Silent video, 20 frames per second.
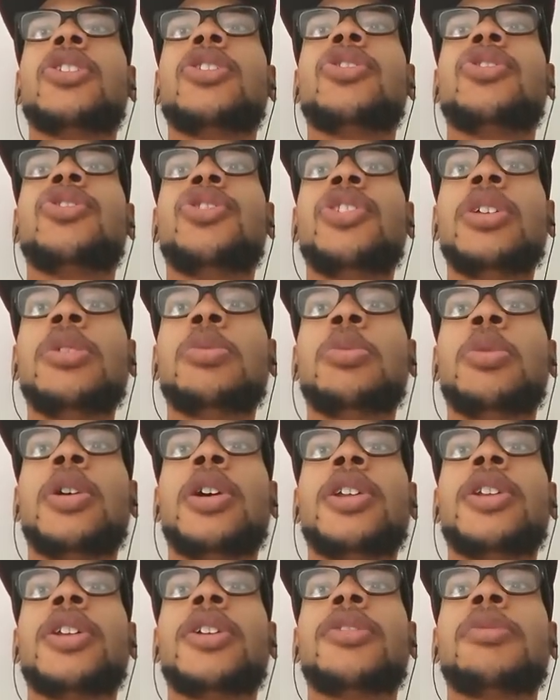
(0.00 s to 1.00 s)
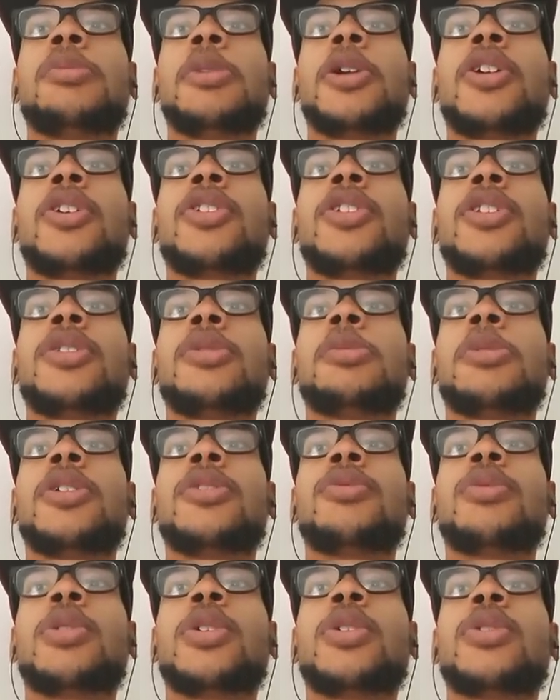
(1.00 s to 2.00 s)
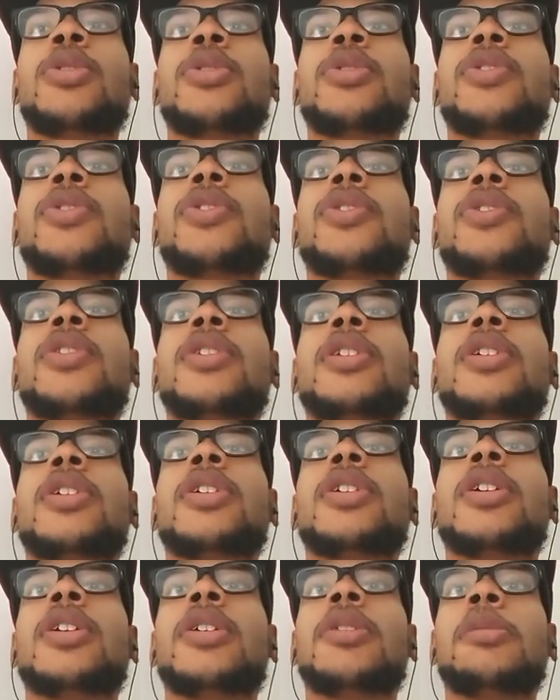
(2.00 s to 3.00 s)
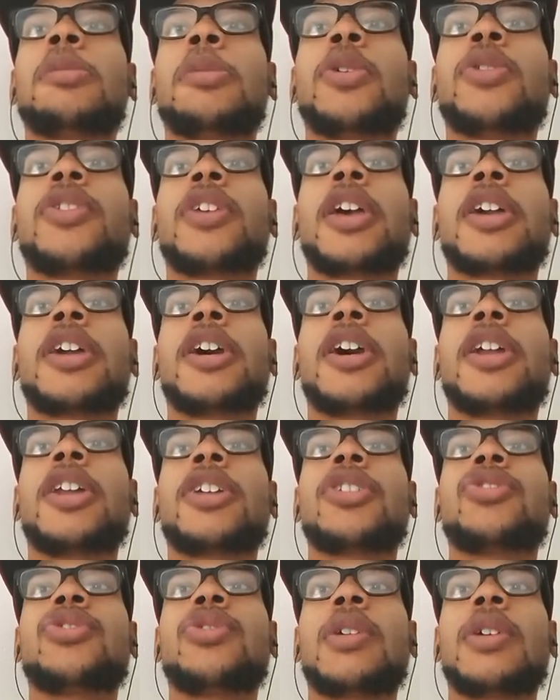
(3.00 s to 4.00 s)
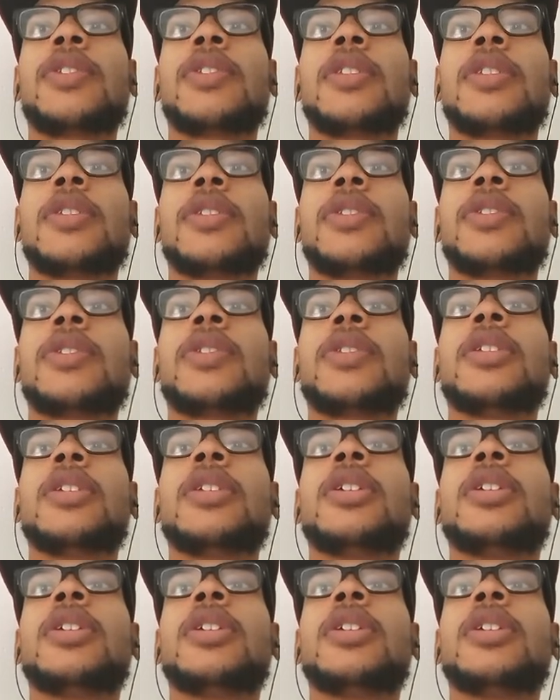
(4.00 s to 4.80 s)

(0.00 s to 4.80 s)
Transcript: She one of Marilyn Monroe's most iconic dresses.